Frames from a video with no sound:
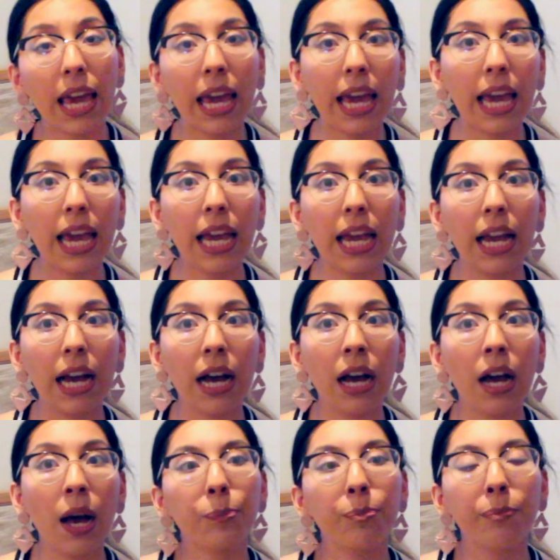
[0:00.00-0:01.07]
a
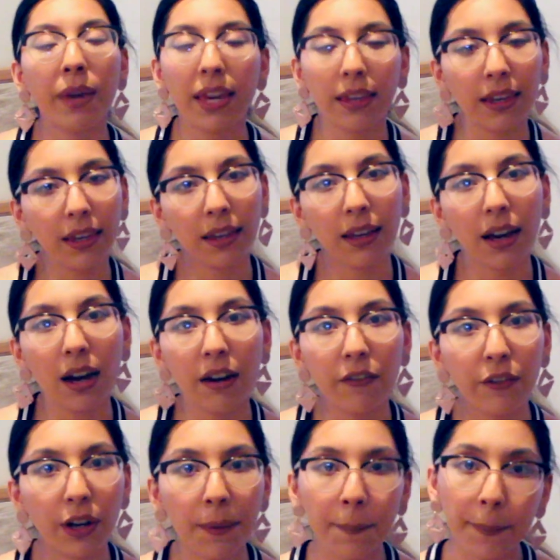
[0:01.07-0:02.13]
making of
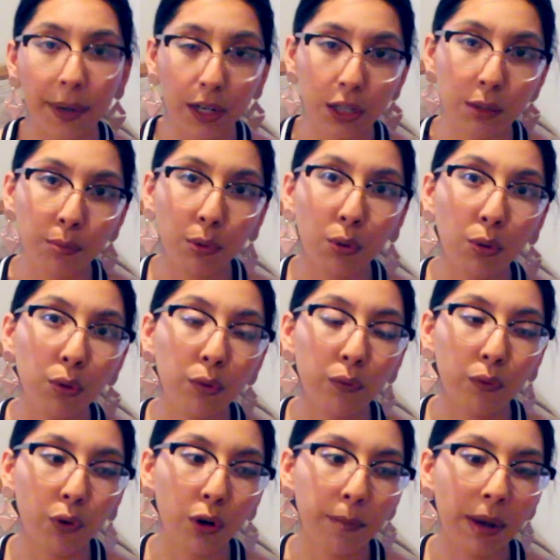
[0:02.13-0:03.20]
a moss pole
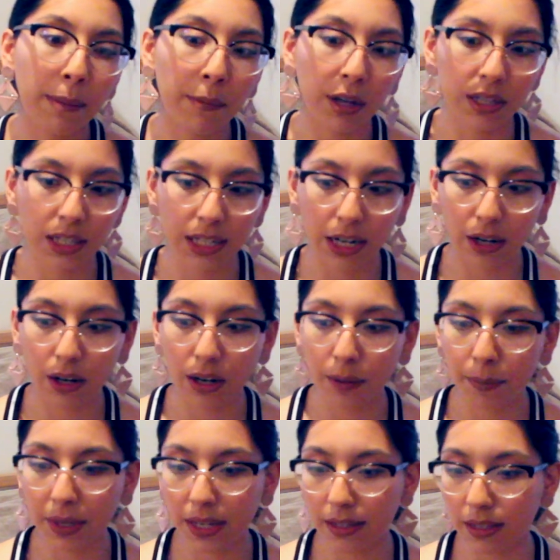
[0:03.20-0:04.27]
for my monstera
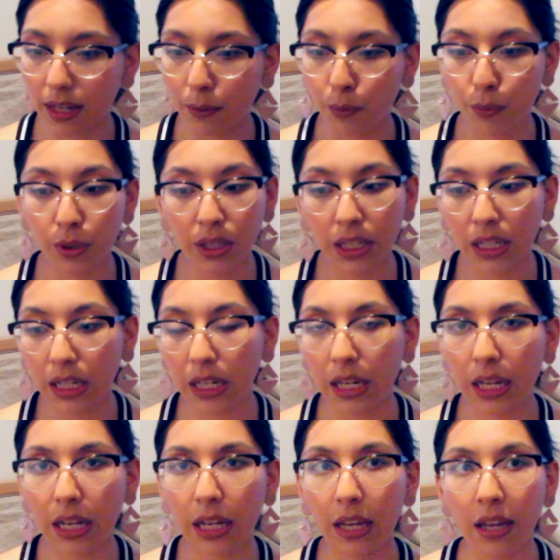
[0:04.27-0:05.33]
because I really need
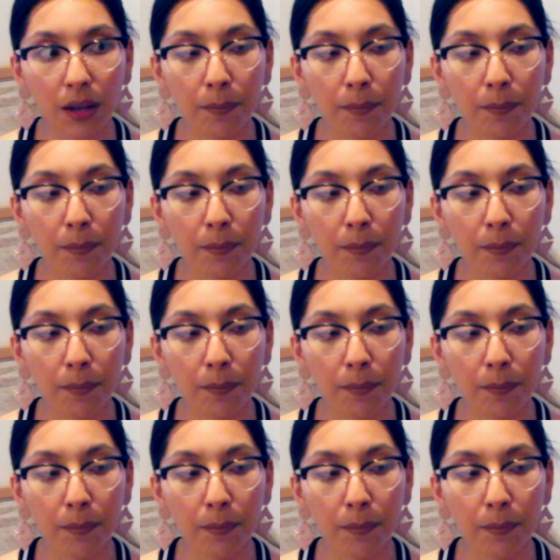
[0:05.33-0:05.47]
it.